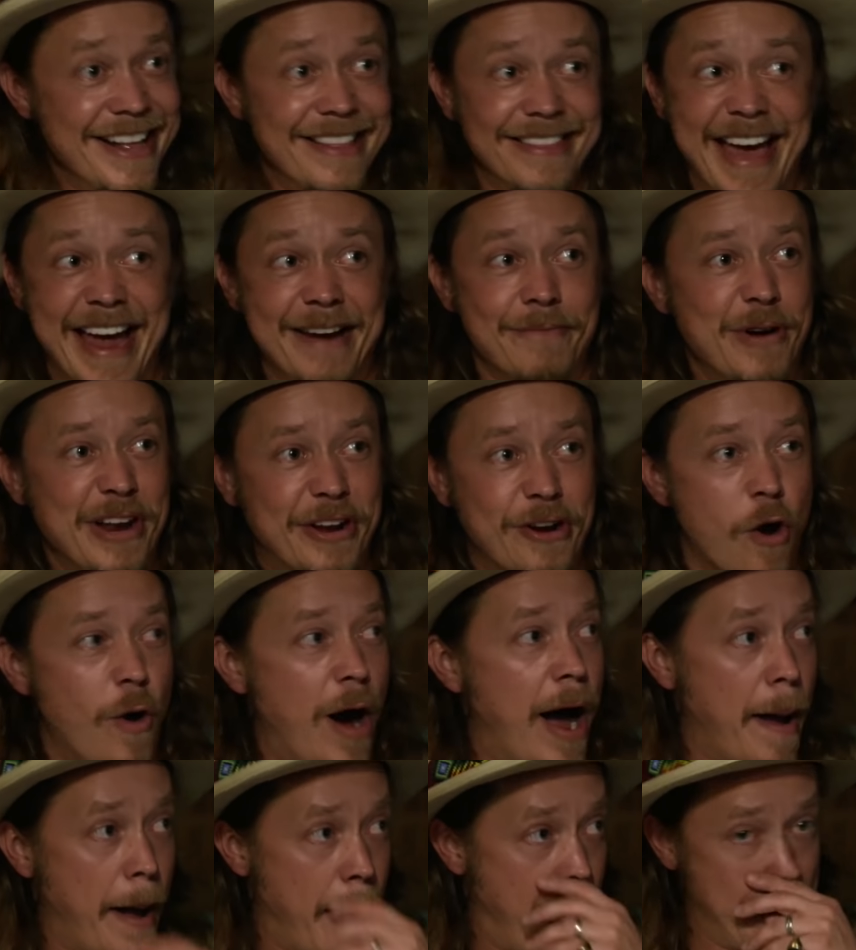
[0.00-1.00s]
Then we go
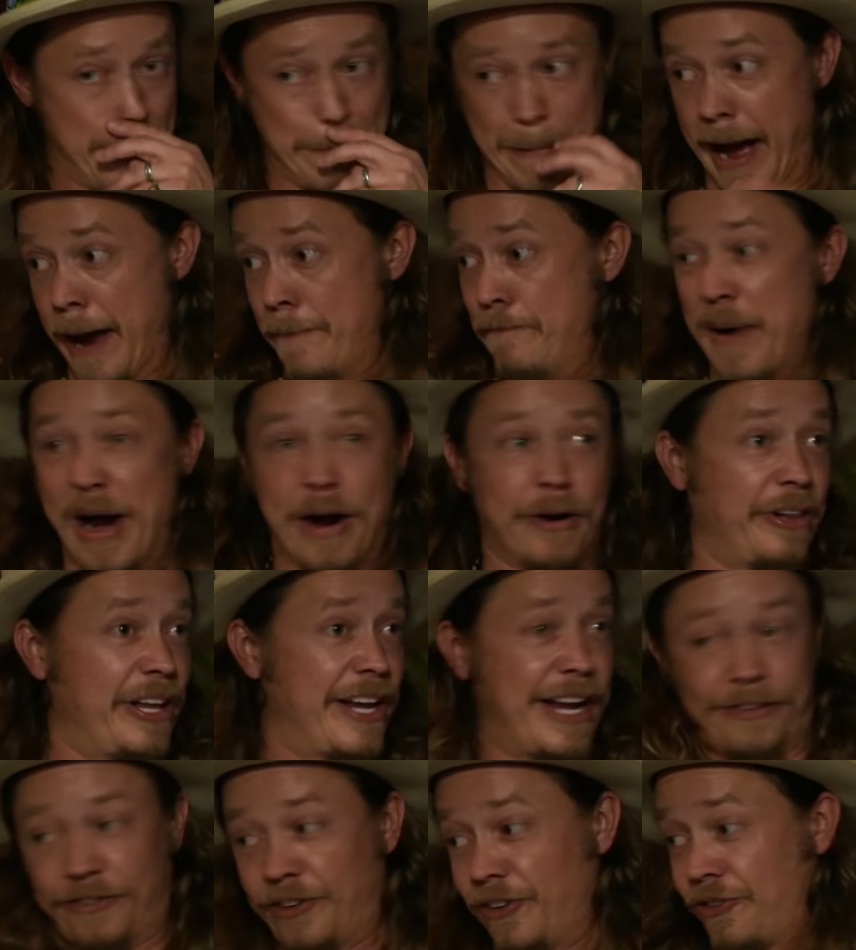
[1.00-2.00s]
up I barely
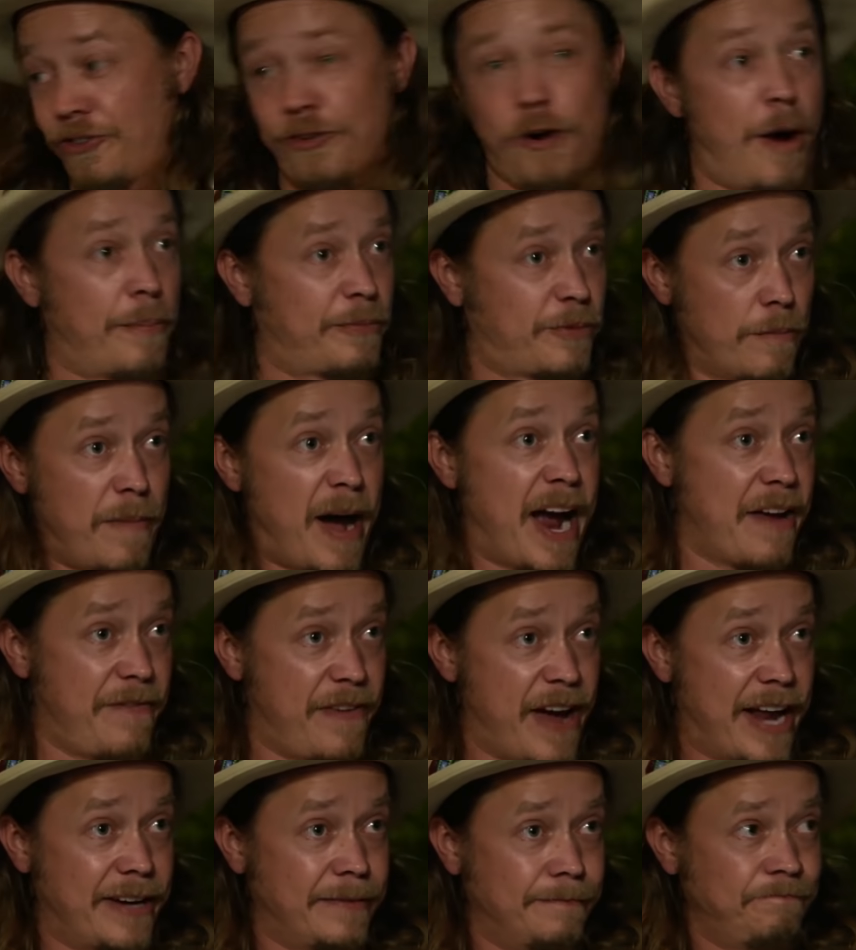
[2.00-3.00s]
get to show up to my
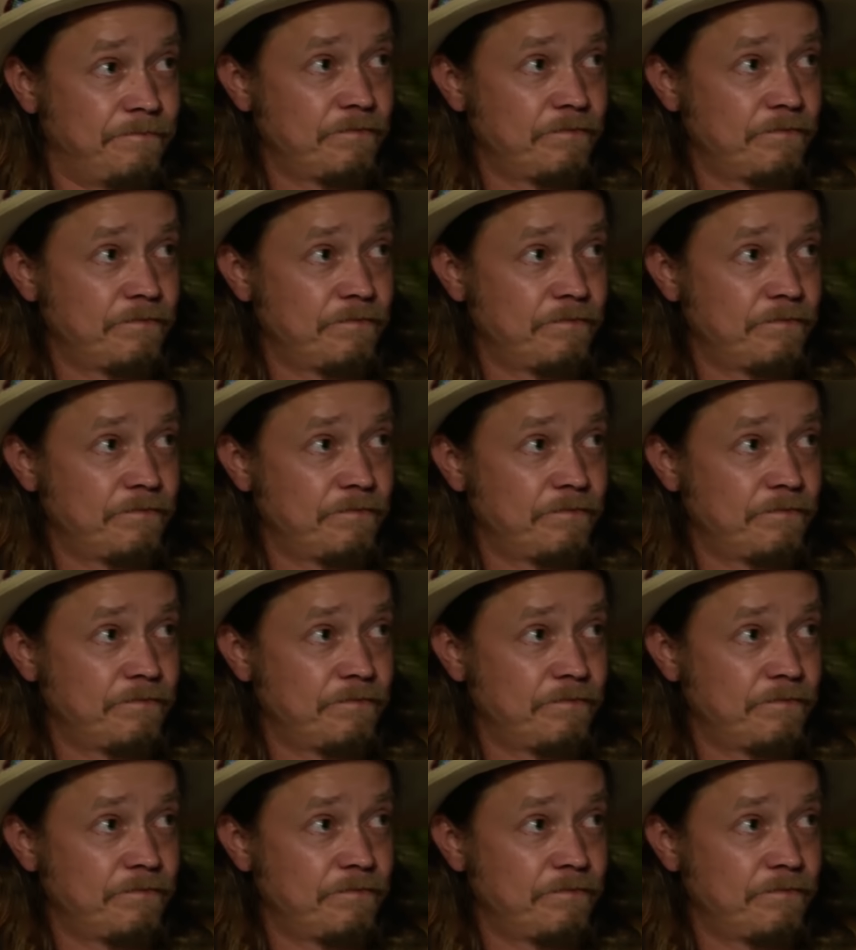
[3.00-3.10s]
event.